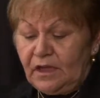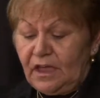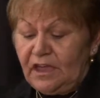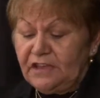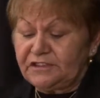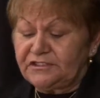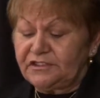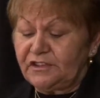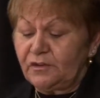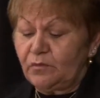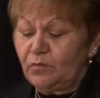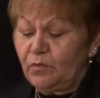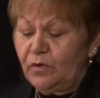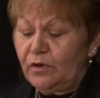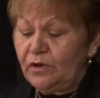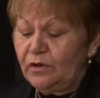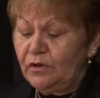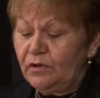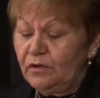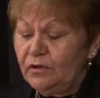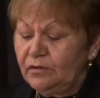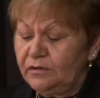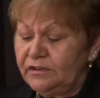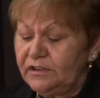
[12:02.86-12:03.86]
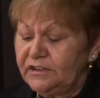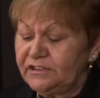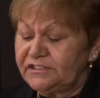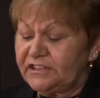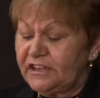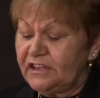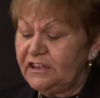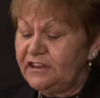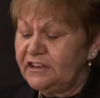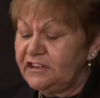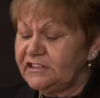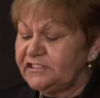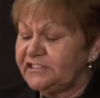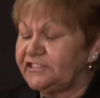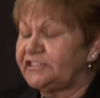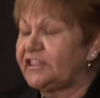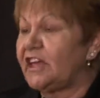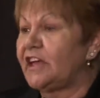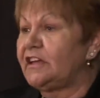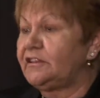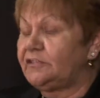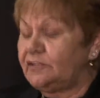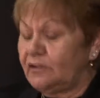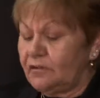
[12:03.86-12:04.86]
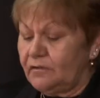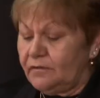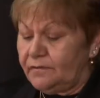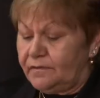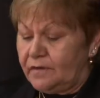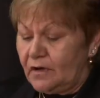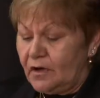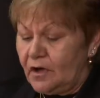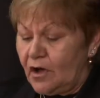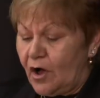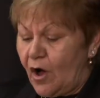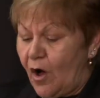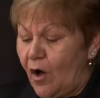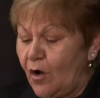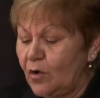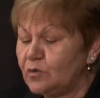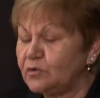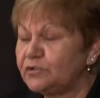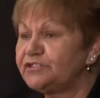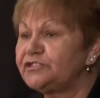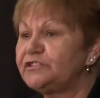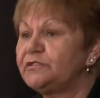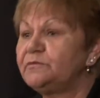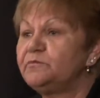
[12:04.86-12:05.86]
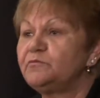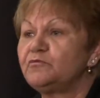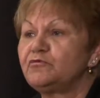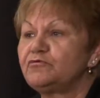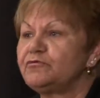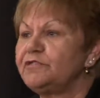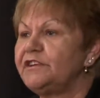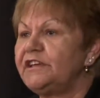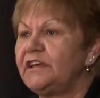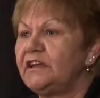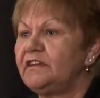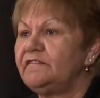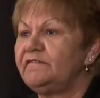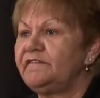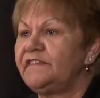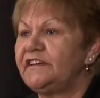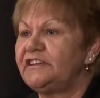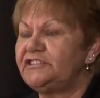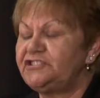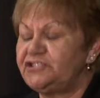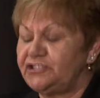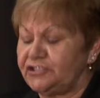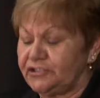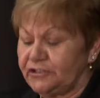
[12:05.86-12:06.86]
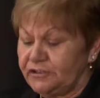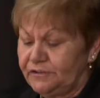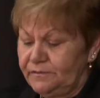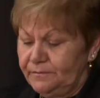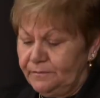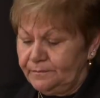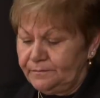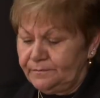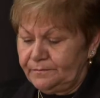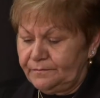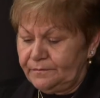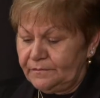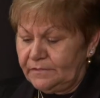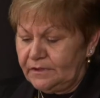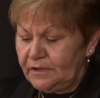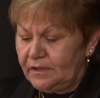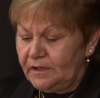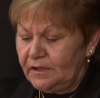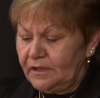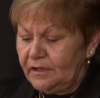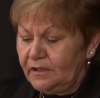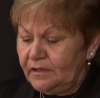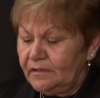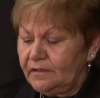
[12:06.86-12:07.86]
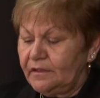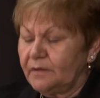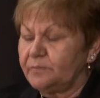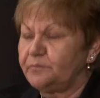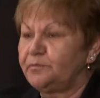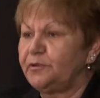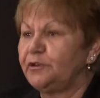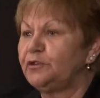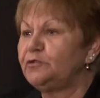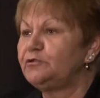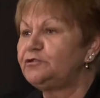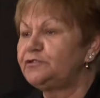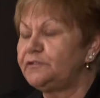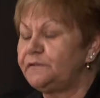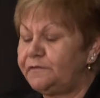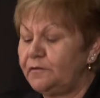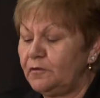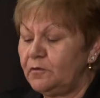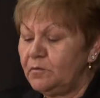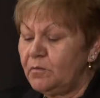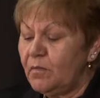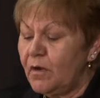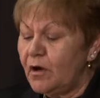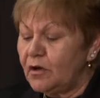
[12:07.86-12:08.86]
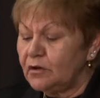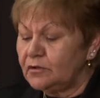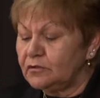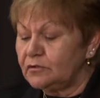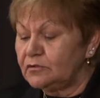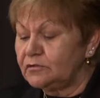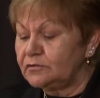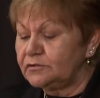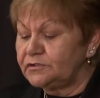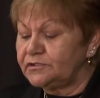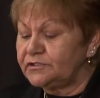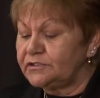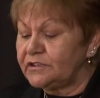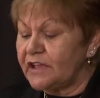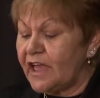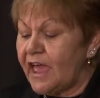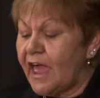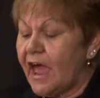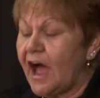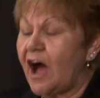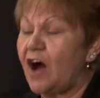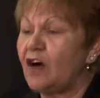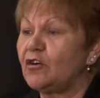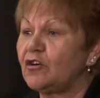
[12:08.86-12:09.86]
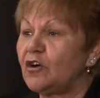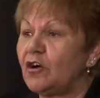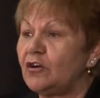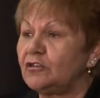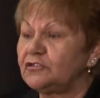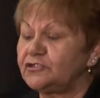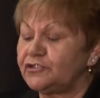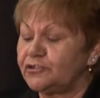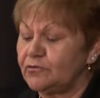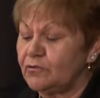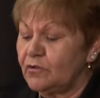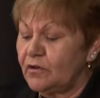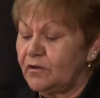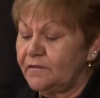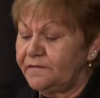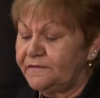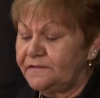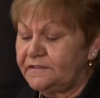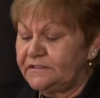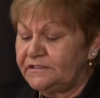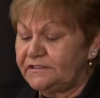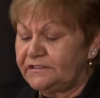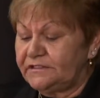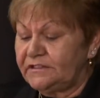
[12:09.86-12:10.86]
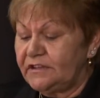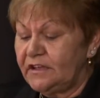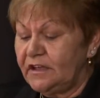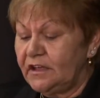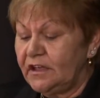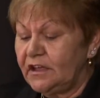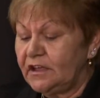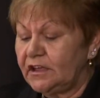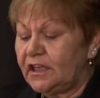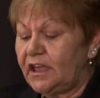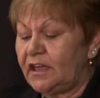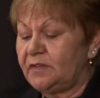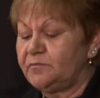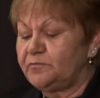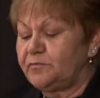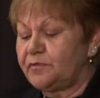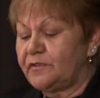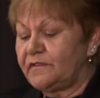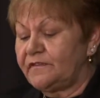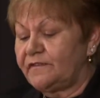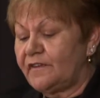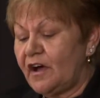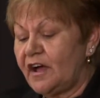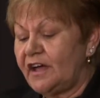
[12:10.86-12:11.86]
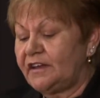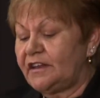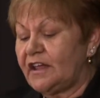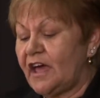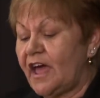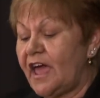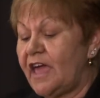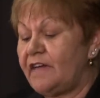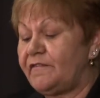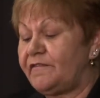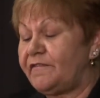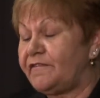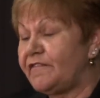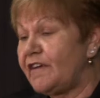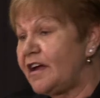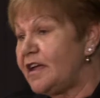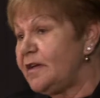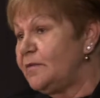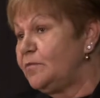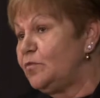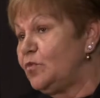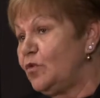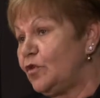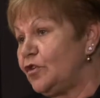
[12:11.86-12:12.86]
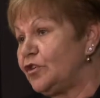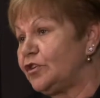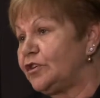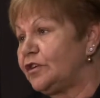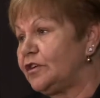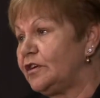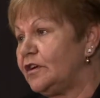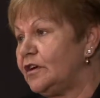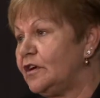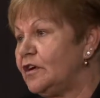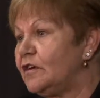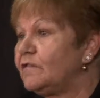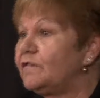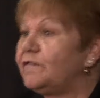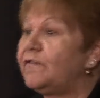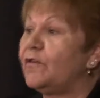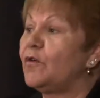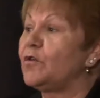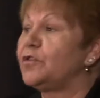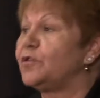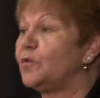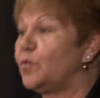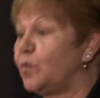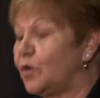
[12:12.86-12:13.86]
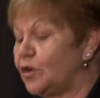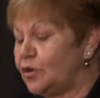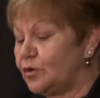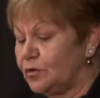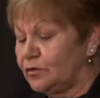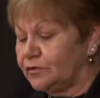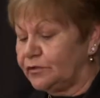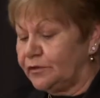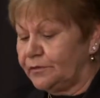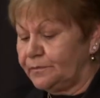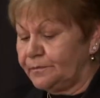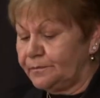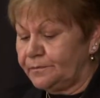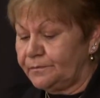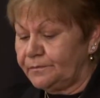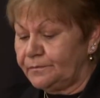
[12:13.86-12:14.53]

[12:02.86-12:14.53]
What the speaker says: as the world is in a state of wholesome reinvention, the beautiful models our culture offers can provide a framework for the world.